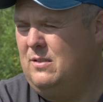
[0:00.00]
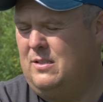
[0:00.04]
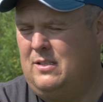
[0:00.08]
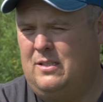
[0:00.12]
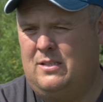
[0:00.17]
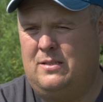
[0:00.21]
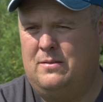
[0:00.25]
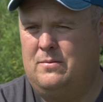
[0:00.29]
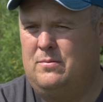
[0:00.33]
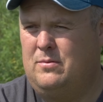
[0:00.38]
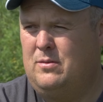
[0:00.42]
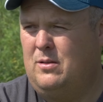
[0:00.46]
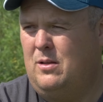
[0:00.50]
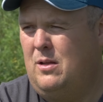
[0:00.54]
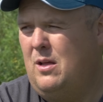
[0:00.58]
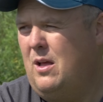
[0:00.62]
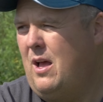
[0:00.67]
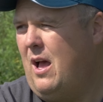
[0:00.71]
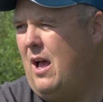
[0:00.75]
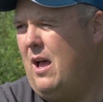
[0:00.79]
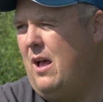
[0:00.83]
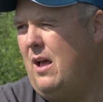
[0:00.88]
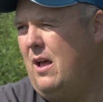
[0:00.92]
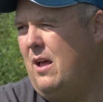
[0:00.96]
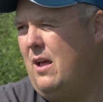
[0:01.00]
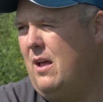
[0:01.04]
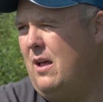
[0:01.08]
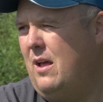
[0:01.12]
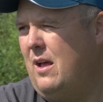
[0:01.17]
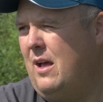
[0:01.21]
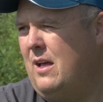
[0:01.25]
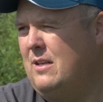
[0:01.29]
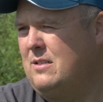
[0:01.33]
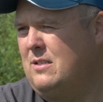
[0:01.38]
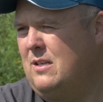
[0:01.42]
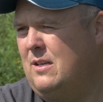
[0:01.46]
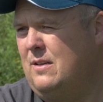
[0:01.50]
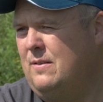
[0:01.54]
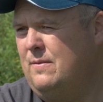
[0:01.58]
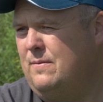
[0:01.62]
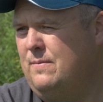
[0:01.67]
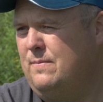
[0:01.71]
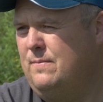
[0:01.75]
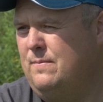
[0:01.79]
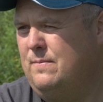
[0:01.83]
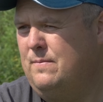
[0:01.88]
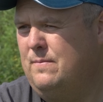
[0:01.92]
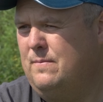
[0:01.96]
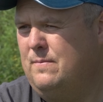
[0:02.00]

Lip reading: but it's only snapped me up then. And then another one